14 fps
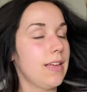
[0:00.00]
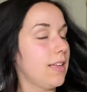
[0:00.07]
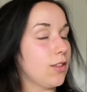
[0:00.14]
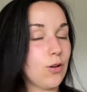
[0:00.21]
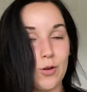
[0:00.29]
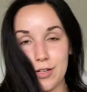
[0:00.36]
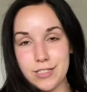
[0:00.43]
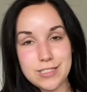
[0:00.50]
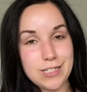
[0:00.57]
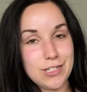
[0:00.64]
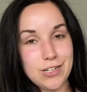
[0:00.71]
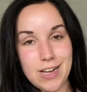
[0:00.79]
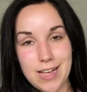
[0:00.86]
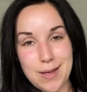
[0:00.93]
the oil's gonna
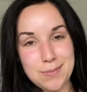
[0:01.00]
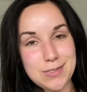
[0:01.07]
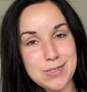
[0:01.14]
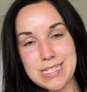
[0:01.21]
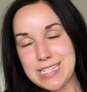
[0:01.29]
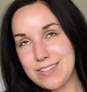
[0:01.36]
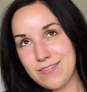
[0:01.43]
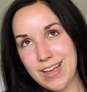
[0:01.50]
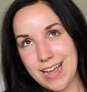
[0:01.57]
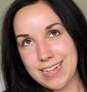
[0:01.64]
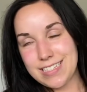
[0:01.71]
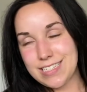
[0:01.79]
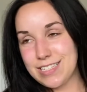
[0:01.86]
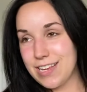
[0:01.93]
dry up, so it's
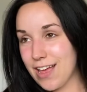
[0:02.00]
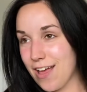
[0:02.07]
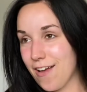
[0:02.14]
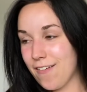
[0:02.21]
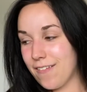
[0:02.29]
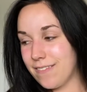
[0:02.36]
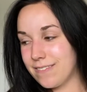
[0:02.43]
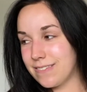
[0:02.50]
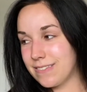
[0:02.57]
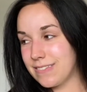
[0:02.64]
fine. So